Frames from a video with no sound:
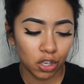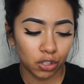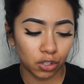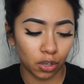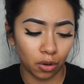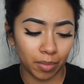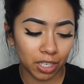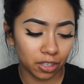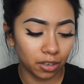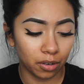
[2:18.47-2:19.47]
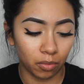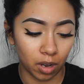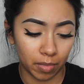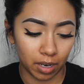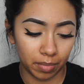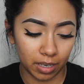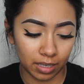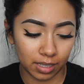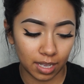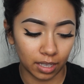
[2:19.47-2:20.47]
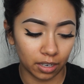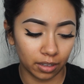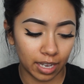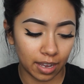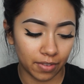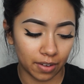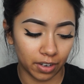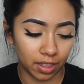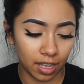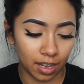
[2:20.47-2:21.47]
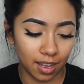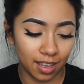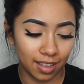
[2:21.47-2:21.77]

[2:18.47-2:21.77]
So make sure you go to Walmart because they literally have everything